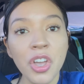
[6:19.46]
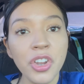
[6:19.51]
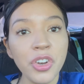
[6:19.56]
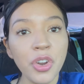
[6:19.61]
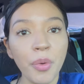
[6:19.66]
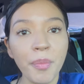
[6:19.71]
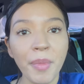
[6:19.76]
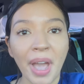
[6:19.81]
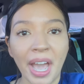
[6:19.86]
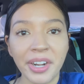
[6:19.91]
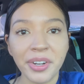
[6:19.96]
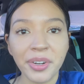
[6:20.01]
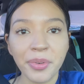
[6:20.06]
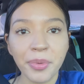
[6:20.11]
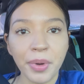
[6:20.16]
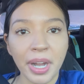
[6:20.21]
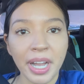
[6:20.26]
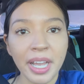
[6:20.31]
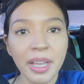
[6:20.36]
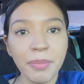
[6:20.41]
no matter
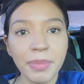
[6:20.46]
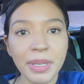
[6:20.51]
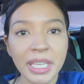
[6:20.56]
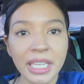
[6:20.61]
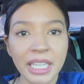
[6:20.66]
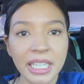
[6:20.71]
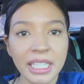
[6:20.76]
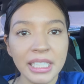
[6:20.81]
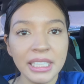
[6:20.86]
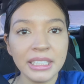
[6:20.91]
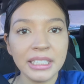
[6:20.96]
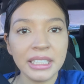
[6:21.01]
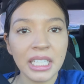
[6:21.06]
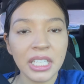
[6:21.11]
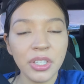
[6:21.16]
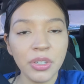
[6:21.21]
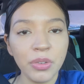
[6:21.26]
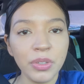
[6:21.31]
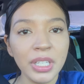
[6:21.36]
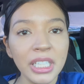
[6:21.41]
what, because
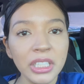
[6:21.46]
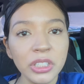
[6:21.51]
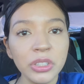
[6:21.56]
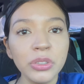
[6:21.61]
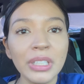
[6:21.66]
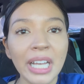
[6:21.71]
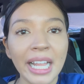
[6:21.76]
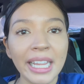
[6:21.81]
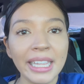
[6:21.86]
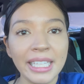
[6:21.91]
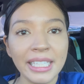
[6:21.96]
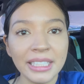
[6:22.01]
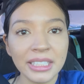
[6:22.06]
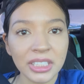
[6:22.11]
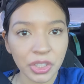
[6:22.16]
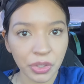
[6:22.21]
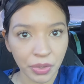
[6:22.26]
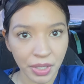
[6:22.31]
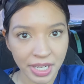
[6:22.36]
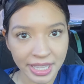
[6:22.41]
you need to at
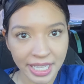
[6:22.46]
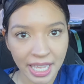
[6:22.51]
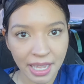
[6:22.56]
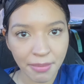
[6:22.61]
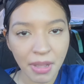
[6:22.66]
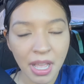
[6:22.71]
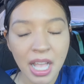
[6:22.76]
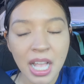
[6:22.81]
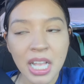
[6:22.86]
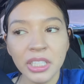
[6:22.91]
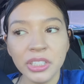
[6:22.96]
least screen them